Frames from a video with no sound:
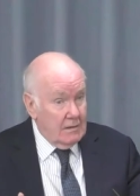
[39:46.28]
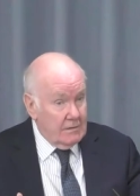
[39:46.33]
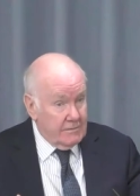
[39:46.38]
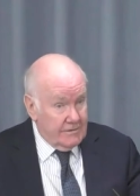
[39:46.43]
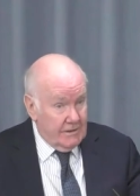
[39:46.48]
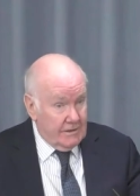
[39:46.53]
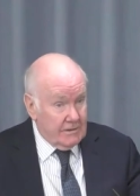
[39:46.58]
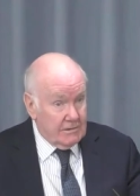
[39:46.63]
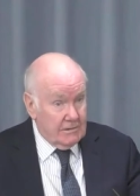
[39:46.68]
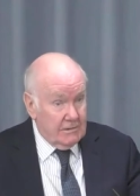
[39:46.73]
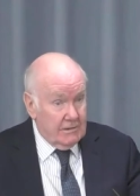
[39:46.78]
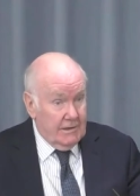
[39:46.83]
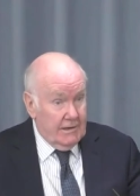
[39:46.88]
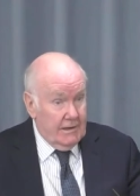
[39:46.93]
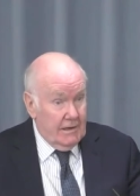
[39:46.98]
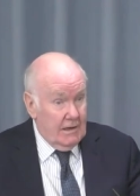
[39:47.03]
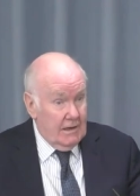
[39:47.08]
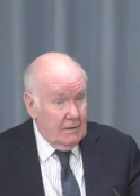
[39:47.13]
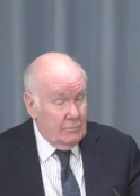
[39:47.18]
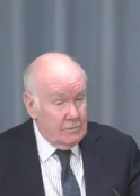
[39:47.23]
And
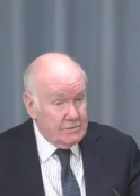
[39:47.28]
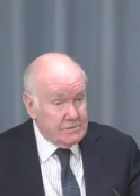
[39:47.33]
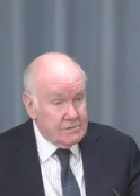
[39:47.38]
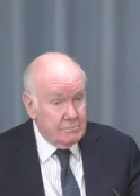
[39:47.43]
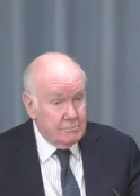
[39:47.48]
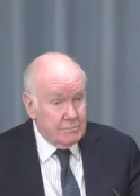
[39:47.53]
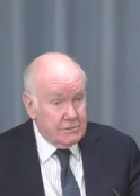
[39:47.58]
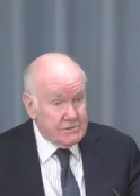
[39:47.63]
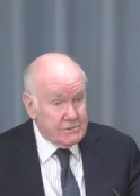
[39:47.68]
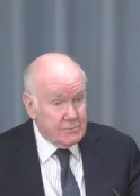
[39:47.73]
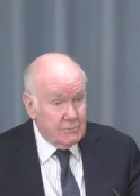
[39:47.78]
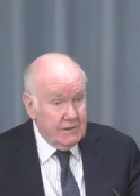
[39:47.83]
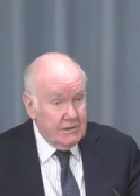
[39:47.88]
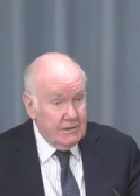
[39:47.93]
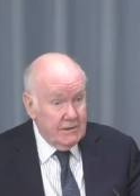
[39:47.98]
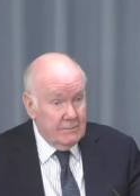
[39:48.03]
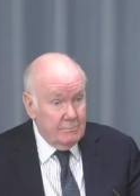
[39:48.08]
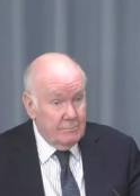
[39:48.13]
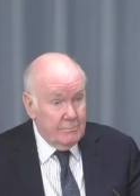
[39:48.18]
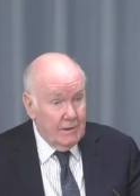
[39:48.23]
thirdly, I wasn't
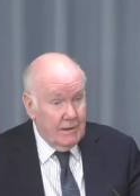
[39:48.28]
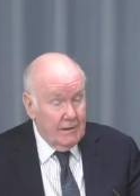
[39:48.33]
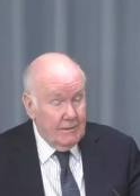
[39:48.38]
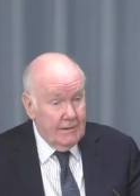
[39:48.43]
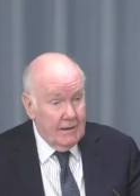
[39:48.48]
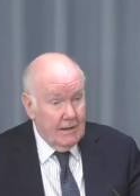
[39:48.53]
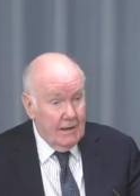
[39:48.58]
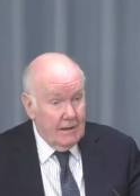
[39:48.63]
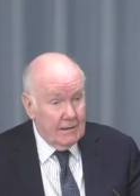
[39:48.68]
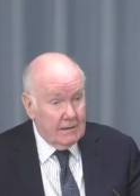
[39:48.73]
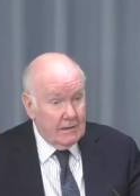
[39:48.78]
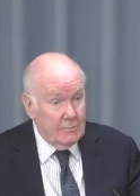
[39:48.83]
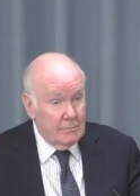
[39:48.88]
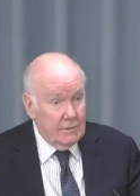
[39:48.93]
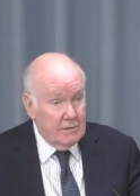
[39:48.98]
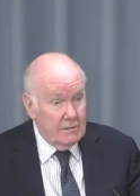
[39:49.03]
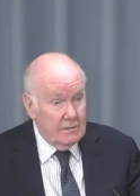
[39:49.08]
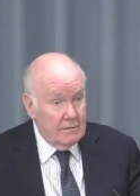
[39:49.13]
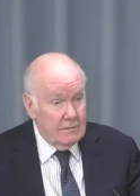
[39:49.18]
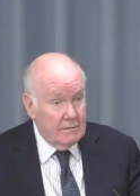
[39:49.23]
persuaded by the
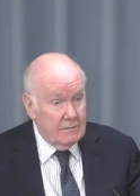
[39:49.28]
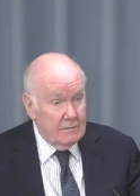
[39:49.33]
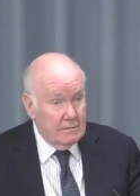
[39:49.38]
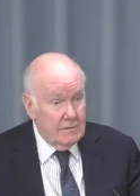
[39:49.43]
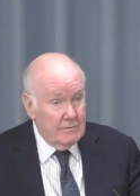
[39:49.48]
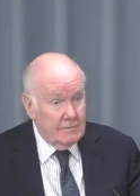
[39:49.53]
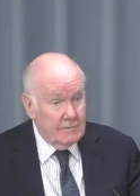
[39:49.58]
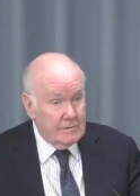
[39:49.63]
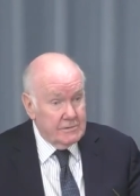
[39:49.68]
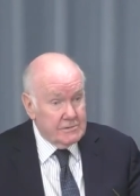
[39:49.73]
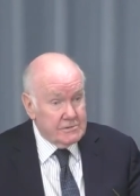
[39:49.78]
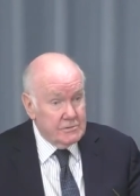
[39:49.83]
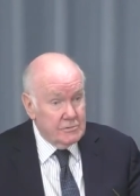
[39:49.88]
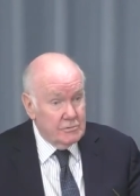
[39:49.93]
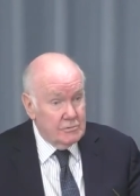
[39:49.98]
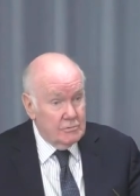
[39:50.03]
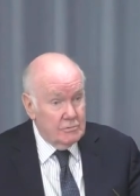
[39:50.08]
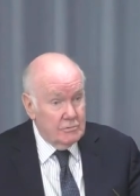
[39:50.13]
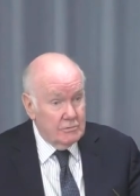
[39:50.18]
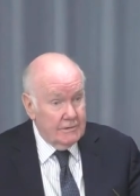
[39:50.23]
argument that there is
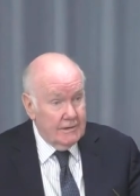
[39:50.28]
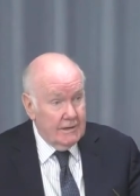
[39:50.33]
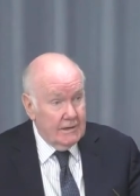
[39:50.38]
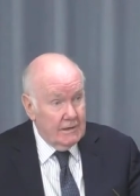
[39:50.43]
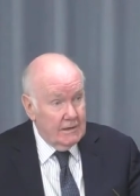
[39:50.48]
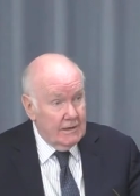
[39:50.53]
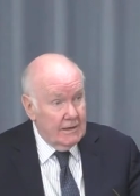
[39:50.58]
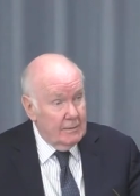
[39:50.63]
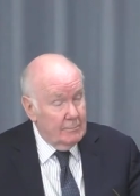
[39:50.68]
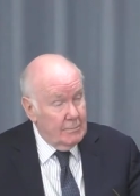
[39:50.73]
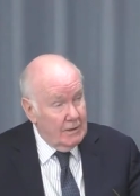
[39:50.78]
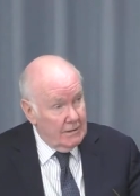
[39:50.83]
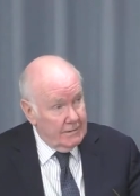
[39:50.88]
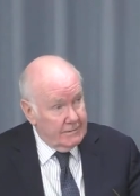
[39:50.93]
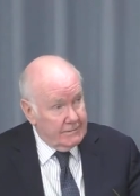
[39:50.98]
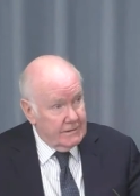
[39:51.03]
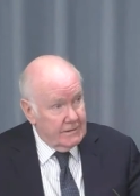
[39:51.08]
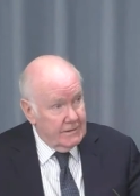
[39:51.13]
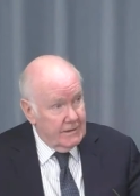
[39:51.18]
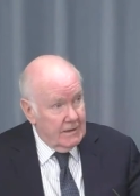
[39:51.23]
no legal
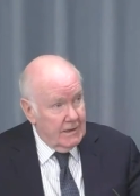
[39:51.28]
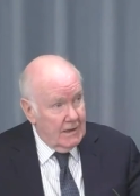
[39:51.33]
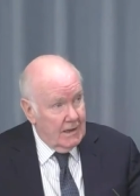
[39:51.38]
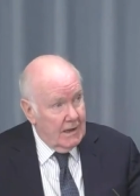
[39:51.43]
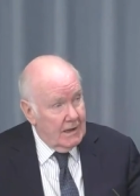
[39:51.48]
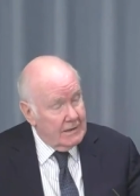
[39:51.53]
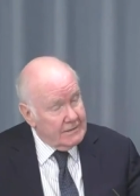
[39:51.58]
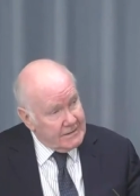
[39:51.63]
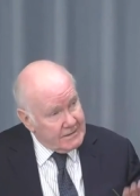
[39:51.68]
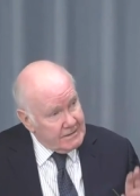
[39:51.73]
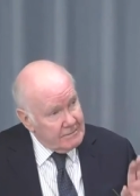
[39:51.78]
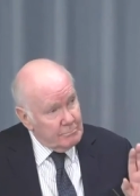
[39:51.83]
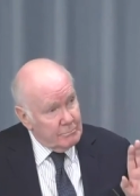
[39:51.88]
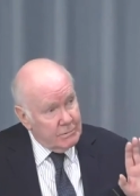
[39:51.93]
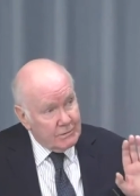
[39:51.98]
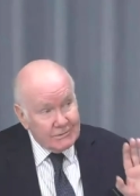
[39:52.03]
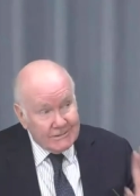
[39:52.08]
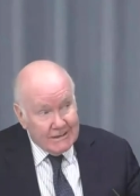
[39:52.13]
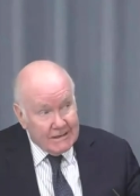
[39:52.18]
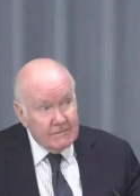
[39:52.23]
liability. I
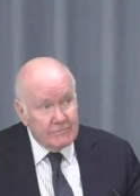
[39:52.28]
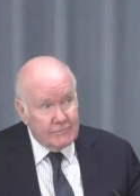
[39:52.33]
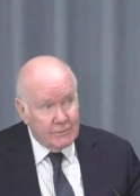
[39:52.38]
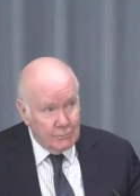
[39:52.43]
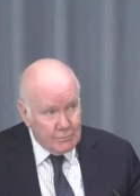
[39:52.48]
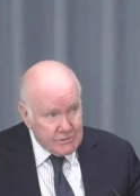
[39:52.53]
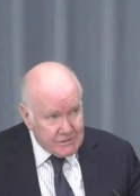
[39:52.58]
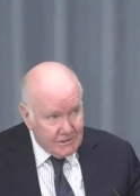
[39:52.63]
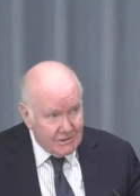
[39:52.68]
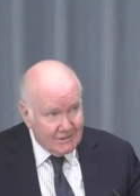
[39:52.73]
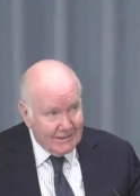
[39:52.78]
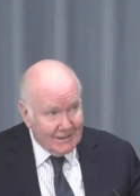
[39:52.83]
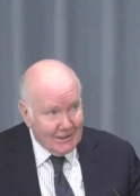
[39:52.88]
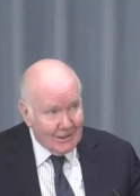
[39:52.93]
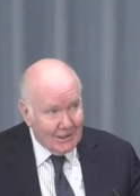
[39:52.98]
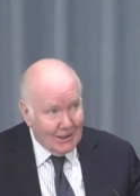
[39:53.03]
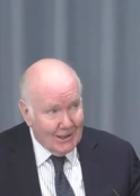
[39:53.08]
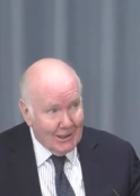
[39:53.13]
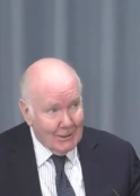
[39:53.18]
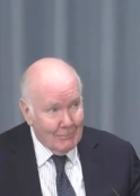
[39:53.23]
didn't believe there was a
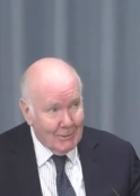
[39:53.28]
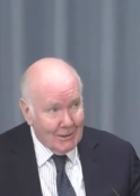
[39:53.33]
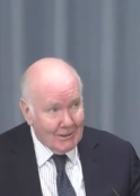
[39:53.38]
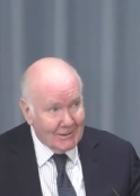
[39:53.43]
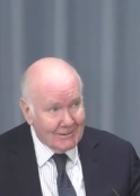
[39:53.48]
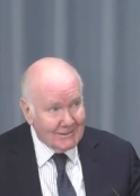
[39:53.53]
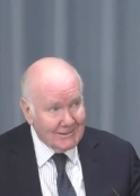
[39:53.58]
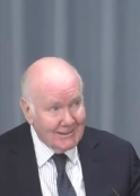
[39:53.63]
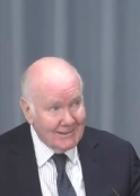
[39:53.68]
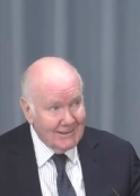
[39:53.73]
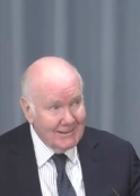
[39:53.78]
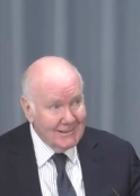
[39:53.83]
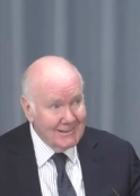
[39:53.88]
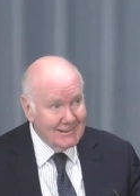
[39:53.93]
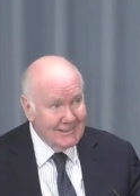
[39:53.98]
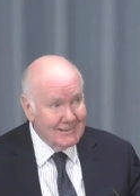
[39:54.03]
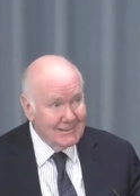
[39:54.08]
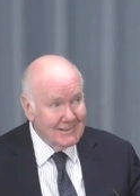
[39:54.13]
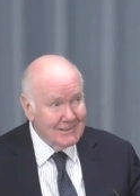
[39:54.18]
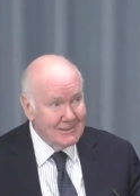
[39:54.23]
legal liability,
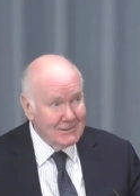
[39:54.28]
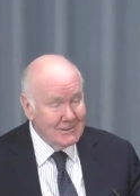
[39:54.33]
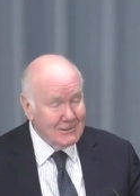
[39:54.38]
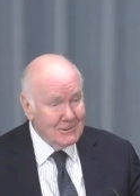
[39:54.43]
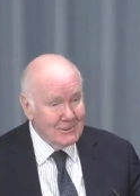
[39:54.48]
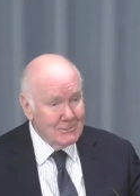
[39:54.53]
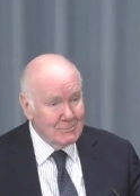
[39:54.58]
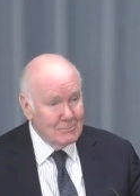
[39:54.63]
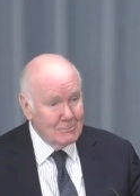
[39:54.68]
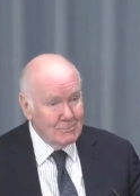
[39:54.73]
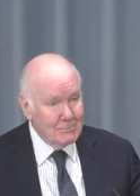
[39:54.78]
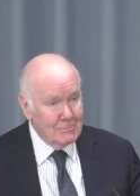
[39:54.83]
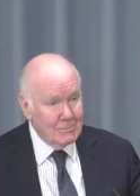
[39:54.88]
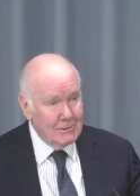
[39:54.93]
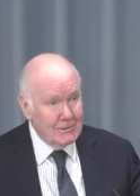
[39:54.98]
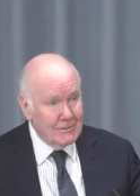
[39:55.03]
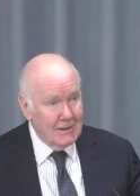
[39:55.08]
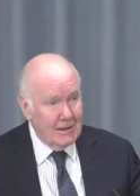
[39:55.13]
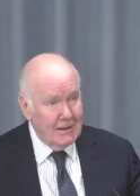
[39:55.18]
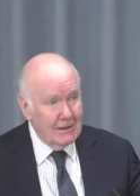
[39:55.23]

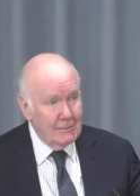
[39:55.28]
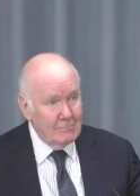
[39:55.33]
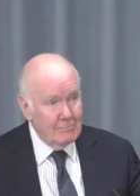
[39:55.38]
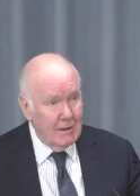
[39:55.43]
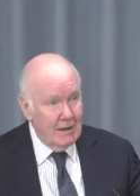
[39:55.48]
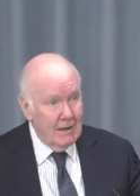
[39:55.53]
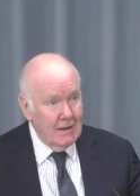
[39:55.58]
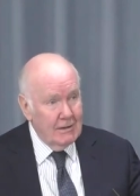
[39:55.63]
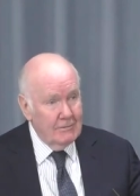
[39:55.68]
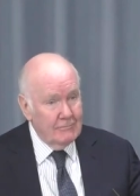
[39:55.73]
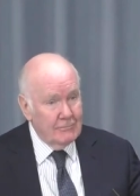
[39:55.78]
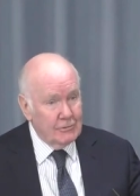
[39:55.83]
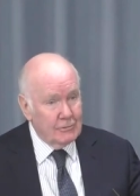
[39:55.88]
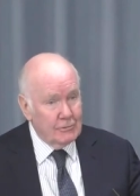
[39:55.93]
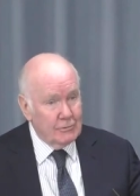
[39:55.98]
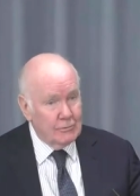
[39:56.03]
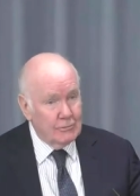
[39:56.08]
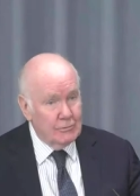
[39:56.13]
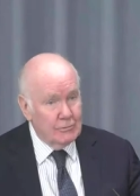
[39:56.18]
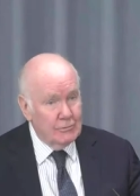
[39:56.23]
but that, in my
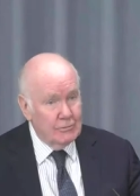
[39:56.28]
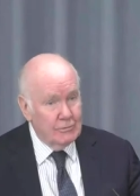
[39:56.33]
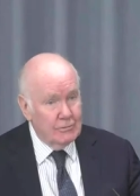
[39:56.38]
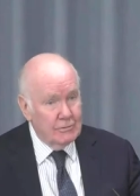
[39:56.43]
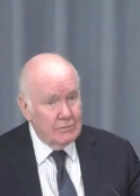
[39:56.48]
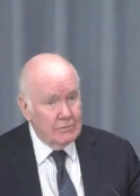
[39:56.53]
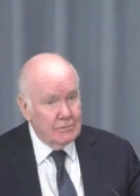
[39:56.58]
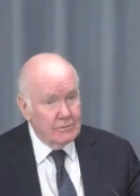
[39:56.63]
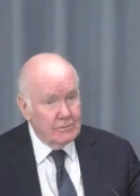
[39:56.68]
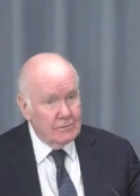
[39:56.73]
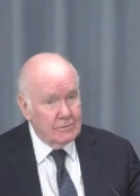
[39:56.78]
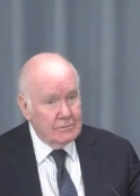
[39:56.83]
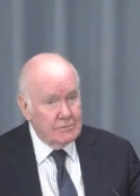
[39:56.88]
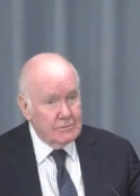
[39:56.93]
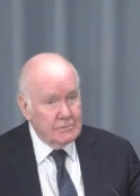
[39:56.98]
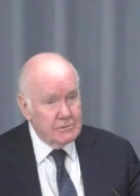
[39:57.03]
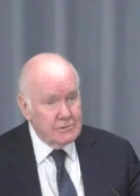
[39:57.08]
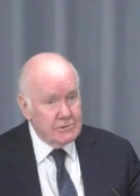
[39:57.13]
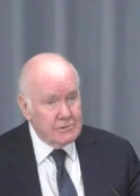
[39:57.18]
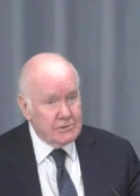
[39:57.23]
view,
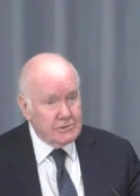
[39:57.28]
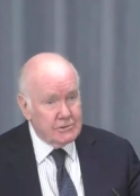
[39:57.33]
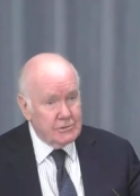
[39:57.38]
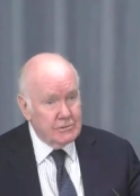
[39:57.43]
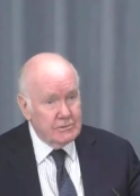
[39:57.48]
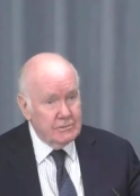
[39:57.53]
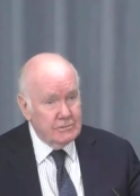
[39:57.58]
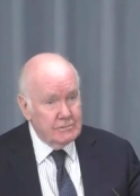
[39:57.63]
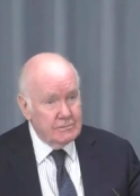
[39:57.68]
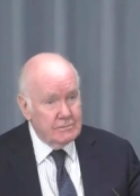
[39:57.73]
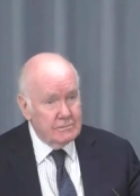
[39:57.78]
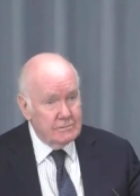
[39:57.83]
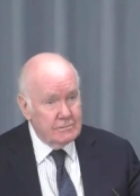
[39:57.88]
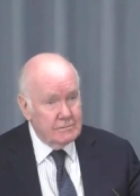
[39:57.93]
shouldn't.